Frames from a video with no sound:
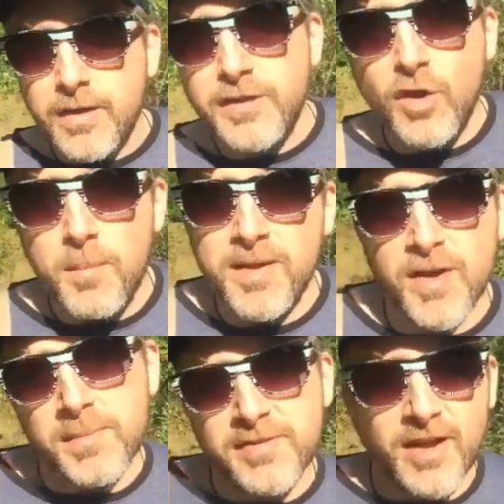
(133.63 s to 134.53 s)
Okay, don't
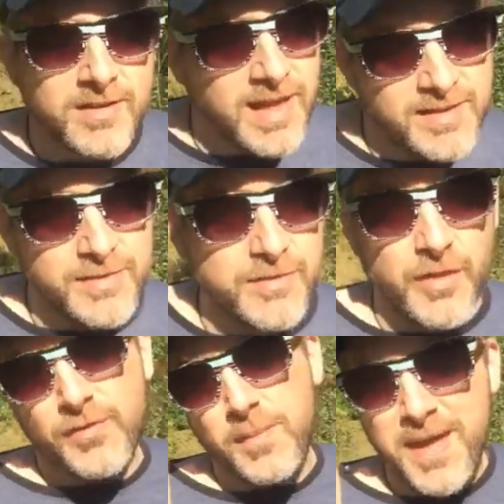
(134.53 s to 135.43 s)
make fun of my
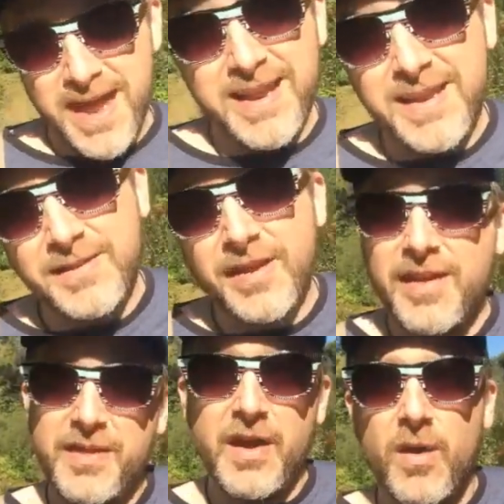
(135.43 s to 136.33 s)
sunglasses. They're from the
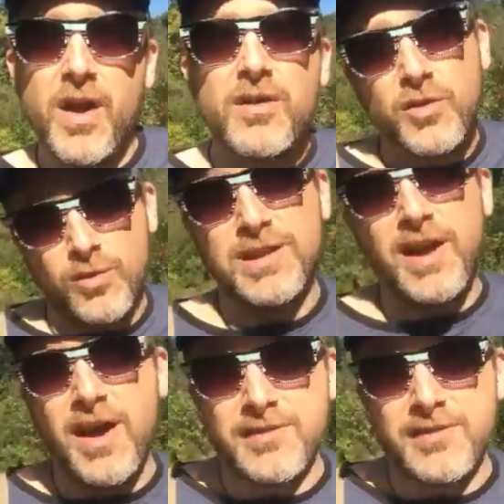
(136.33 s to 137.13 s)
eighties and they're totally